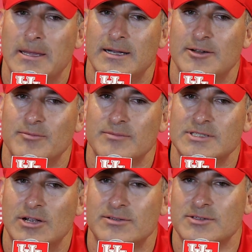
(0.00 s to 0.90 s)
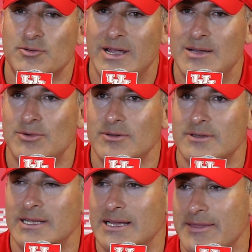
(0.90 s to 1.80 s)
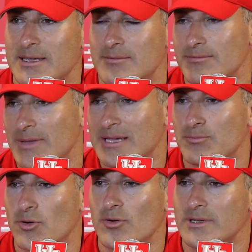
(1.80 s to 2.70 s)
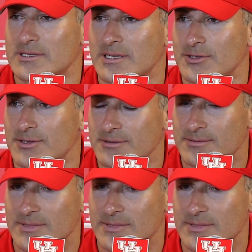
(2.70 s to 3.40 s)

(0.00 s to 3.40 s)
uh, start to scramble and, and, I think make poor decisions.